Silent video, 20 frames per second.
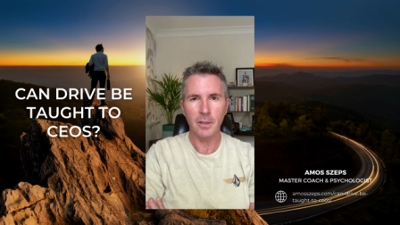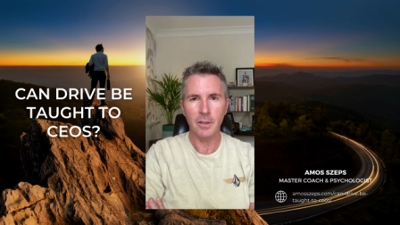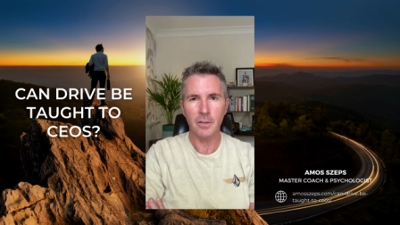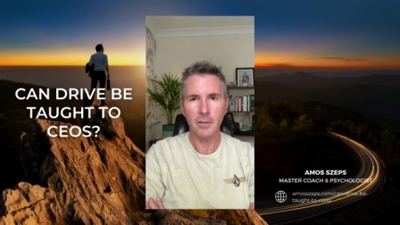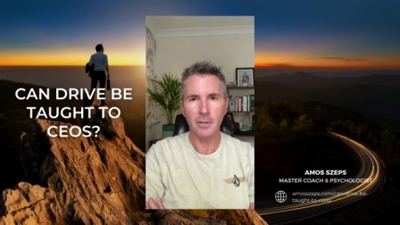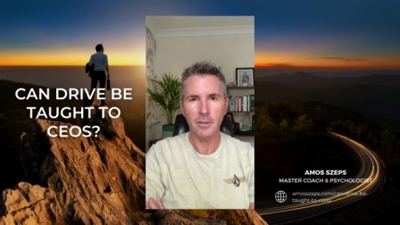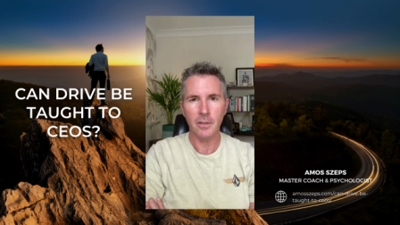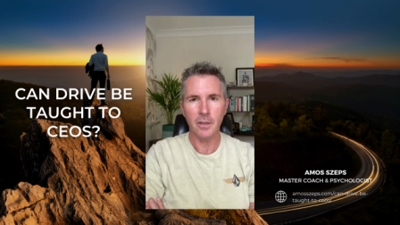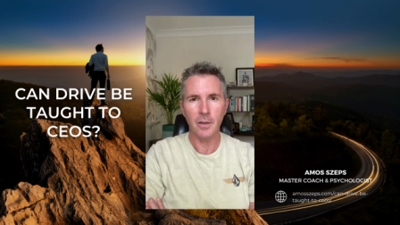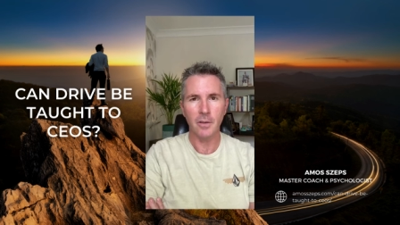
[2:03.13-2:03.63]
this
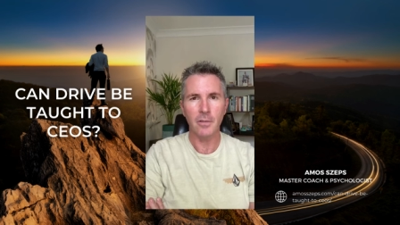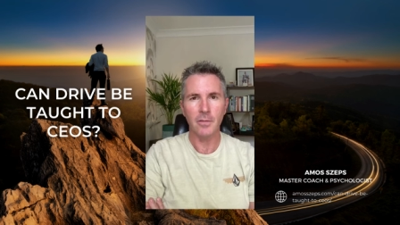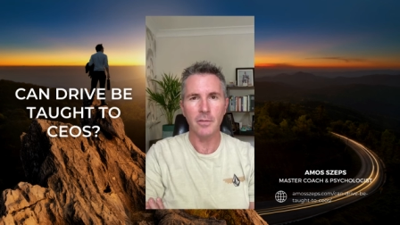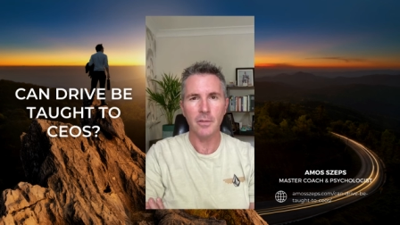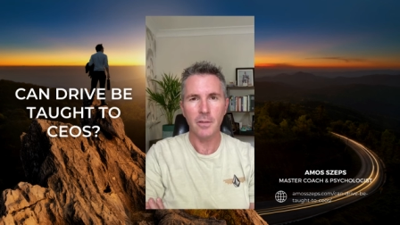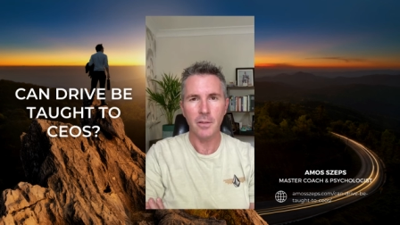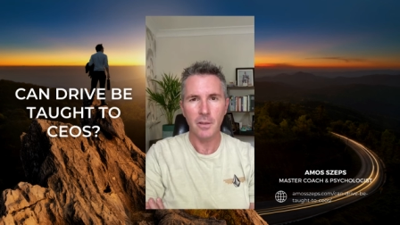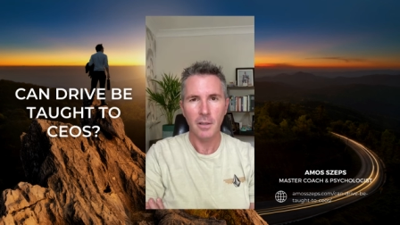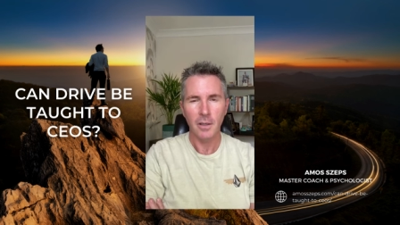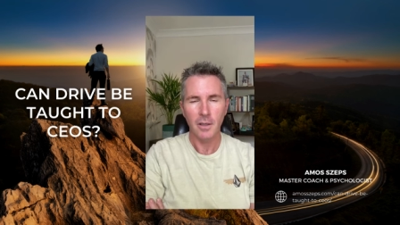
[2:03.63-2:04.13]

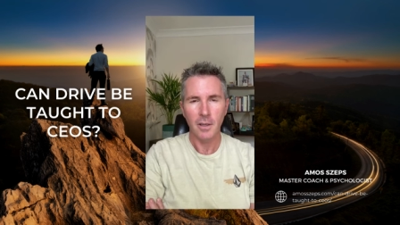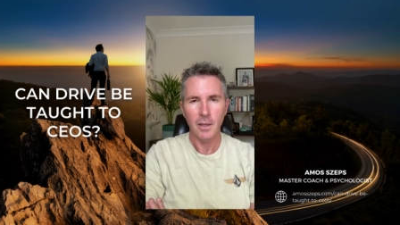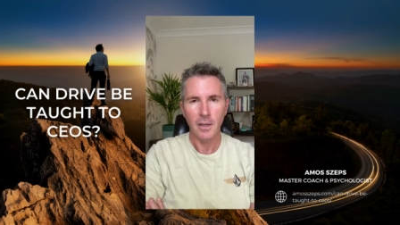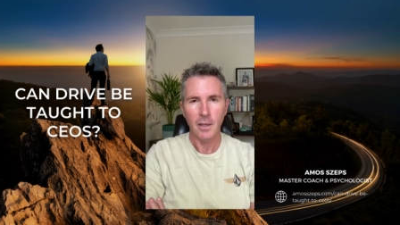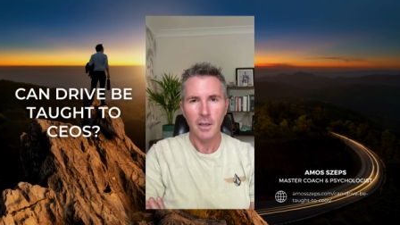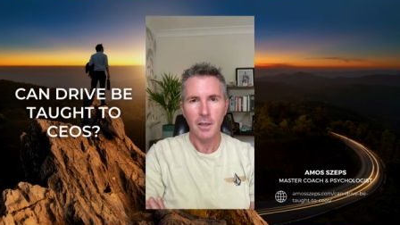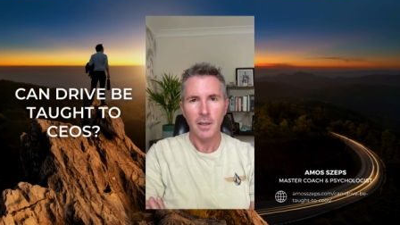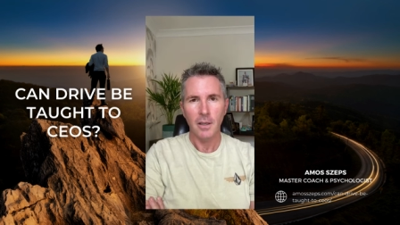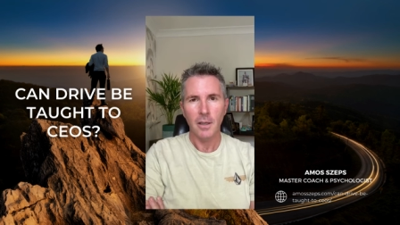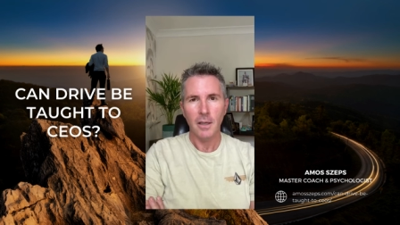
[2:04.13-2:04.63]
yourselves.
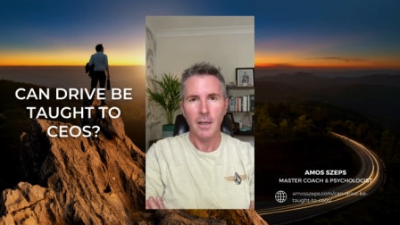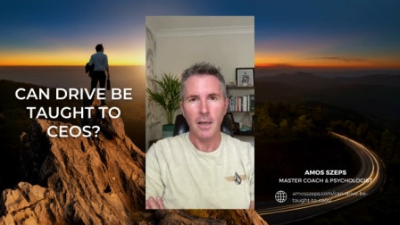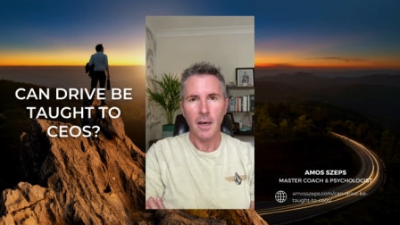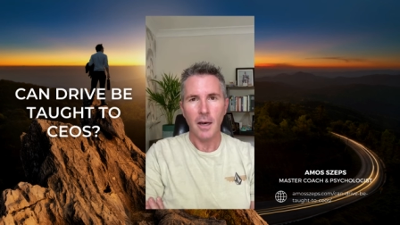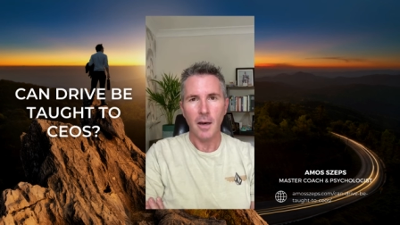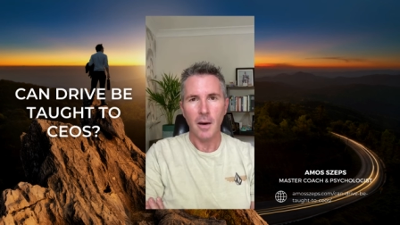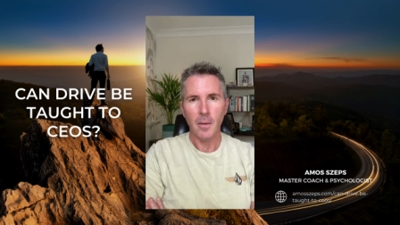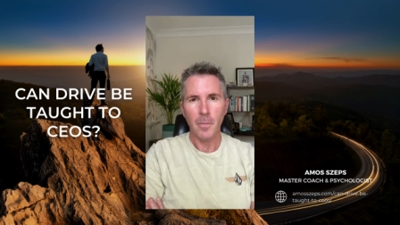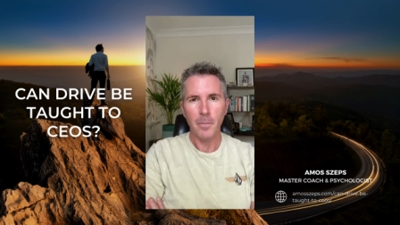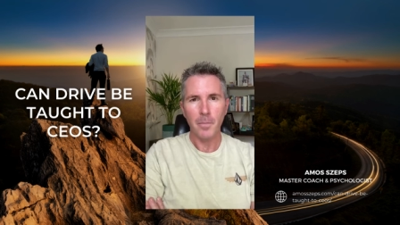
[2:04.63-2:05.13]

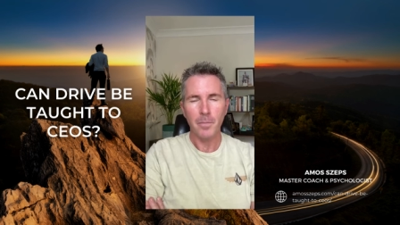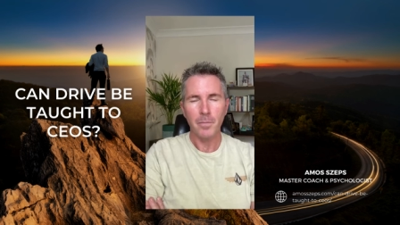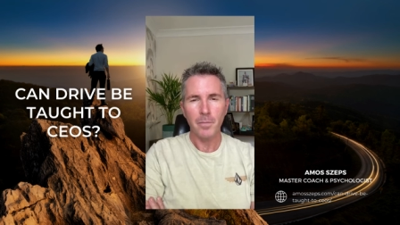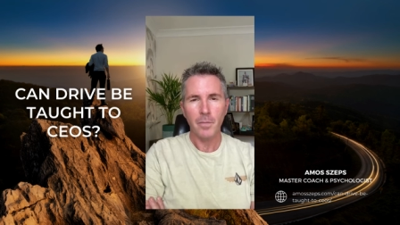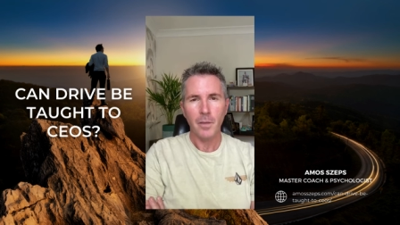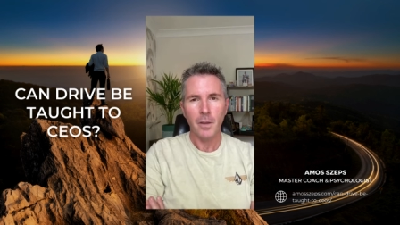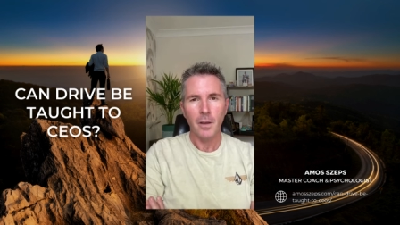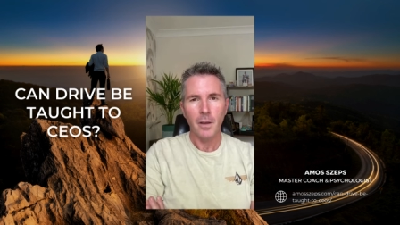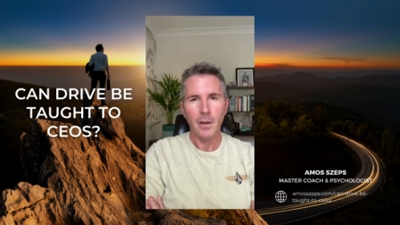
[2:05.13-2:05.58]
Um,